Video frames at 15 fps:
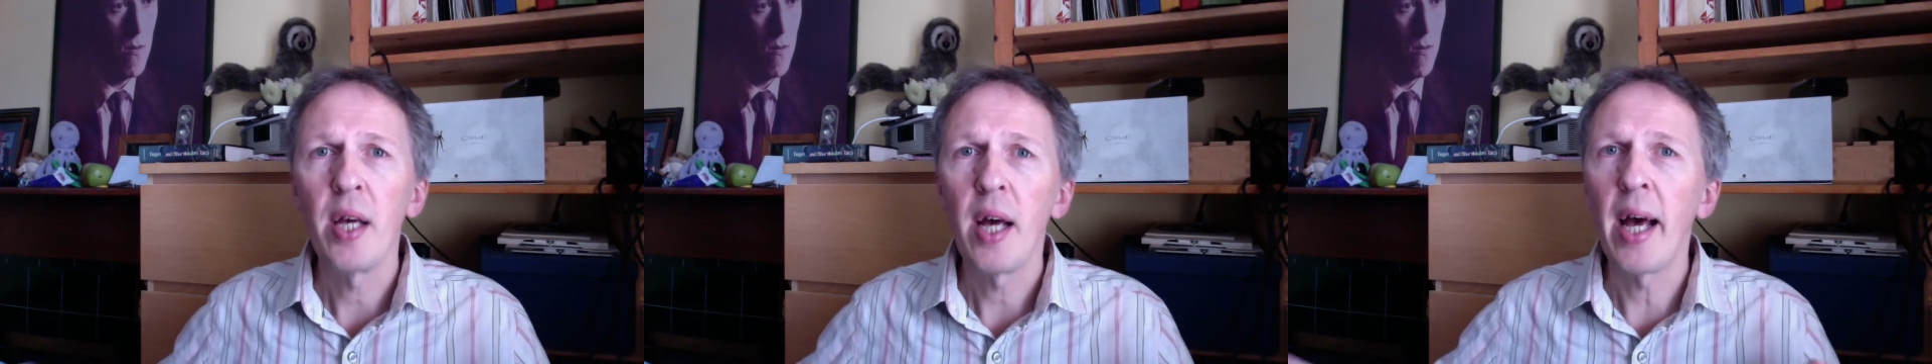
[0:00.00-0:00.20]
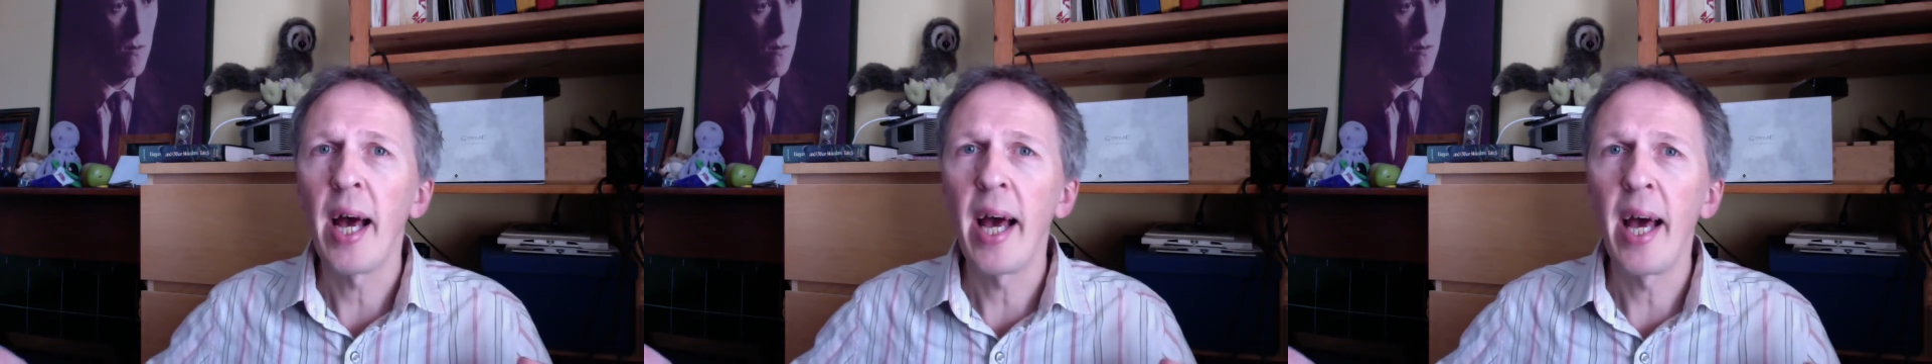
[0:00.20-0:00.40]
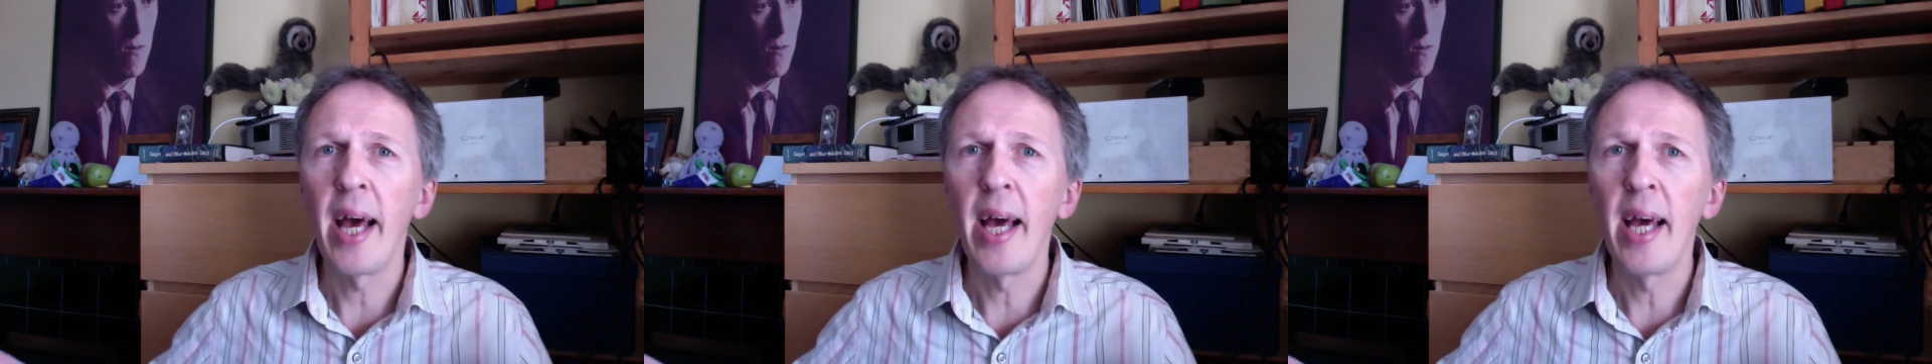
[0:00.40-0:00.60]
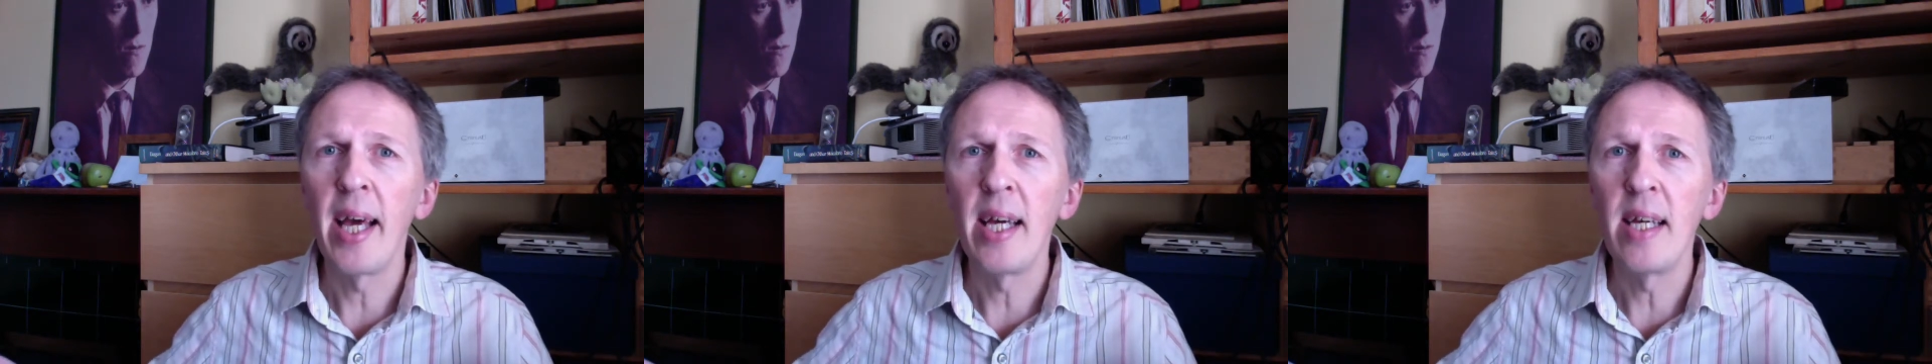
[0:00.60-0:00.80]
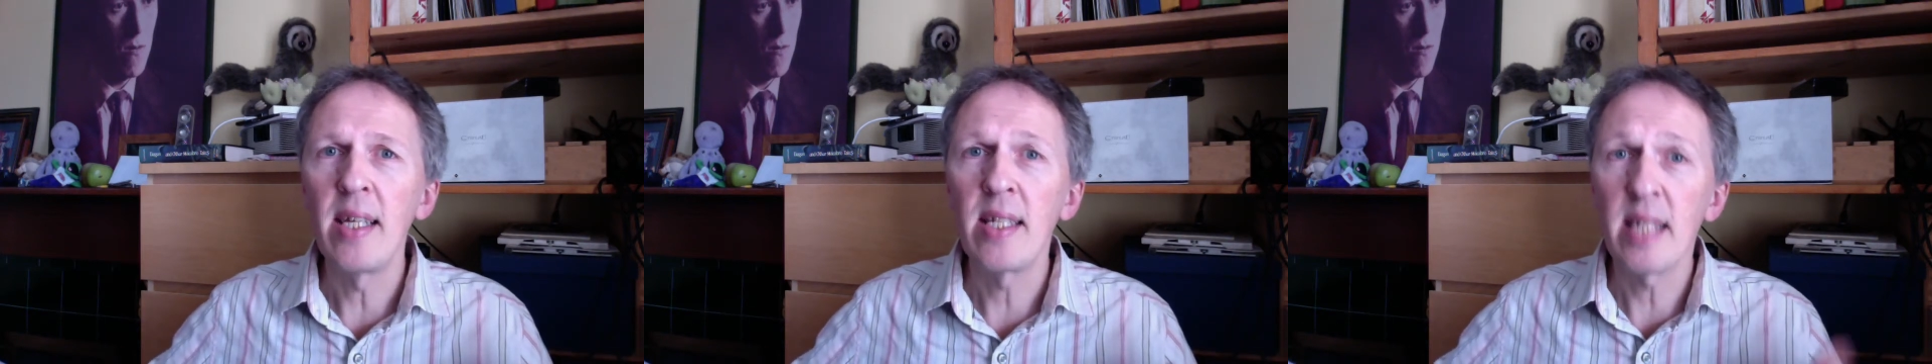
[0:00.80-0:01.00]

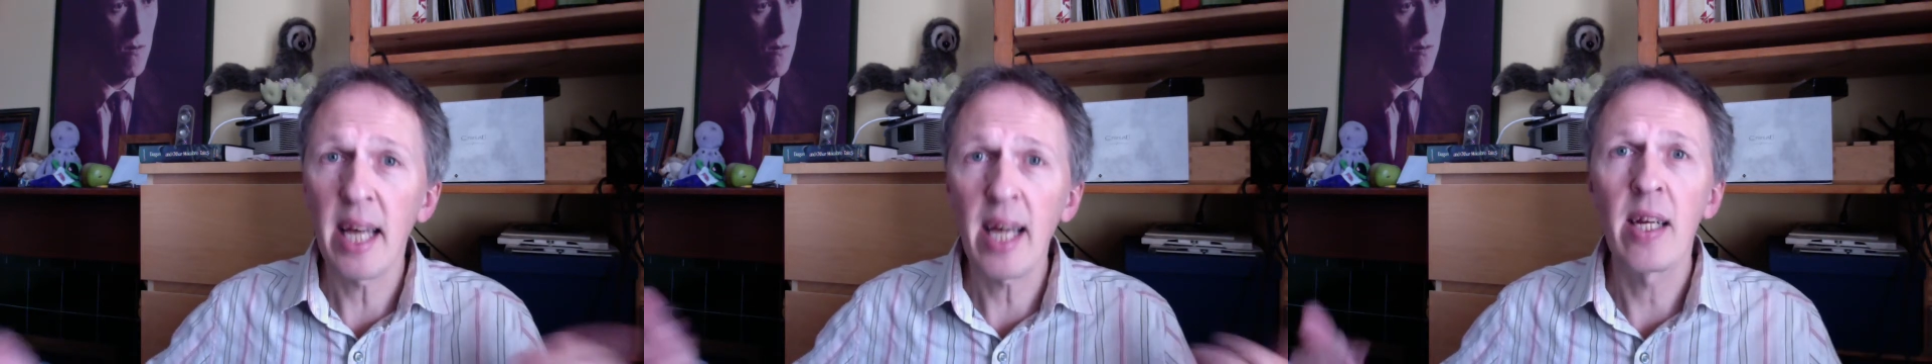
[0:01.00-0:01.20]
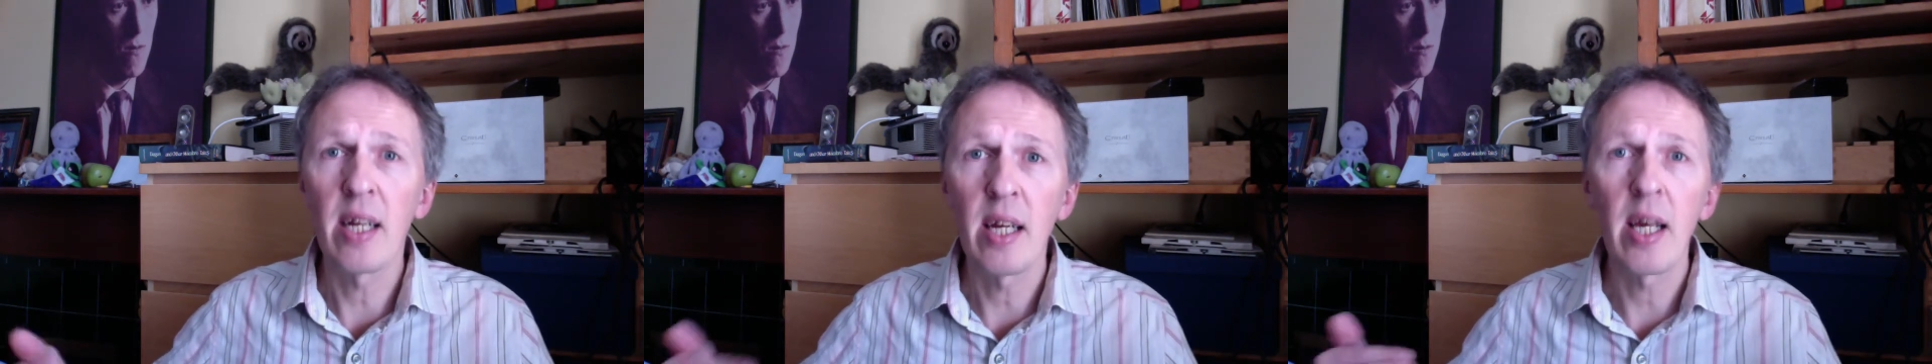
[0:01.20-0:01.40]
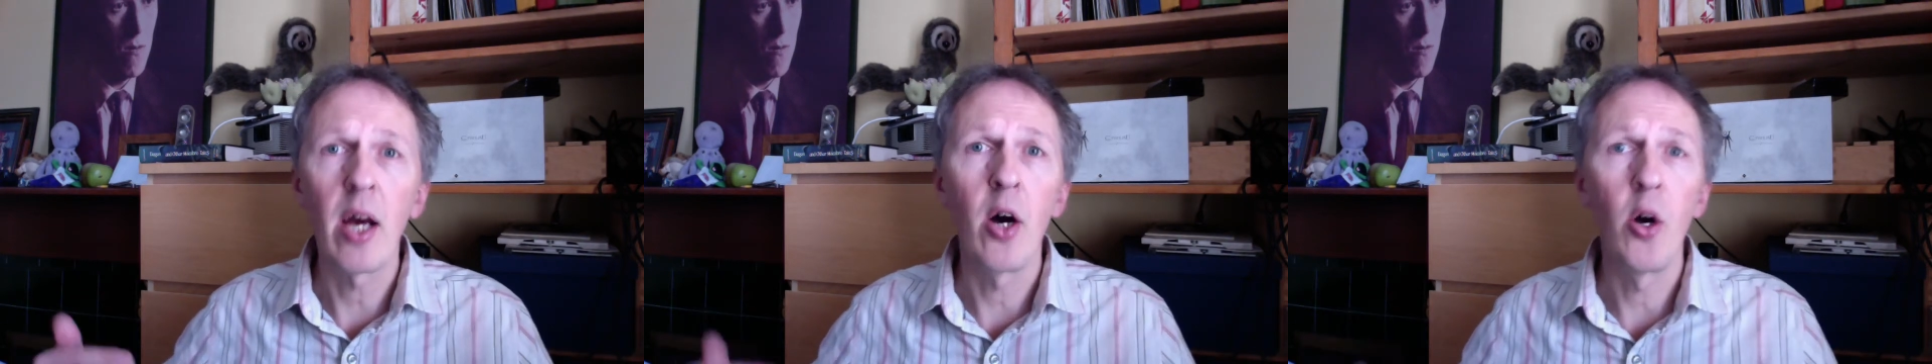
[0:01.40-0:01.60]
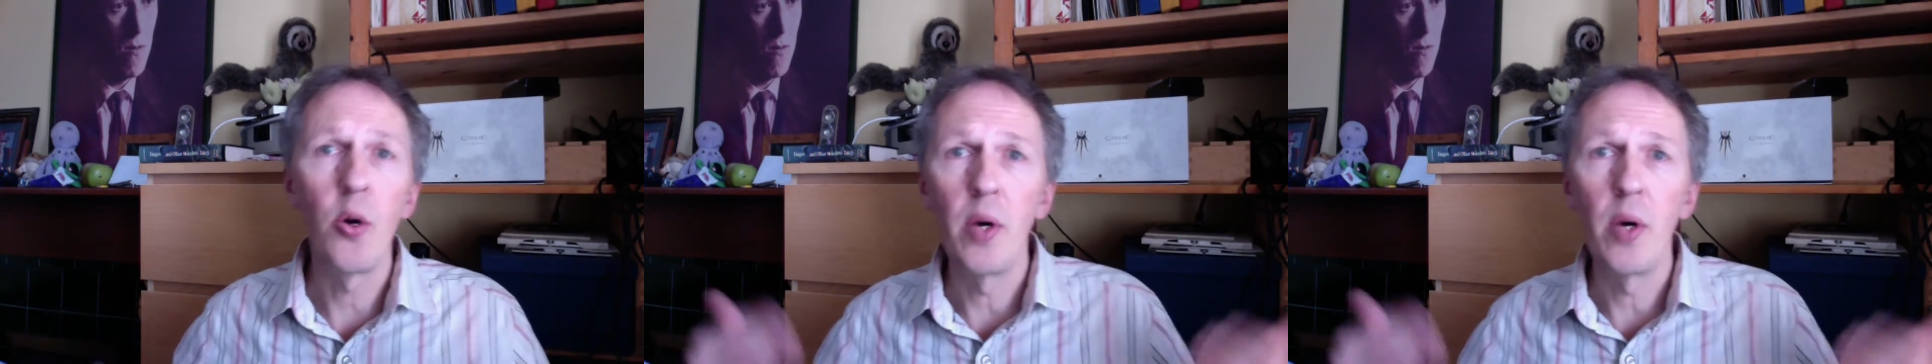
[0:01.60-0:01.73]
a second go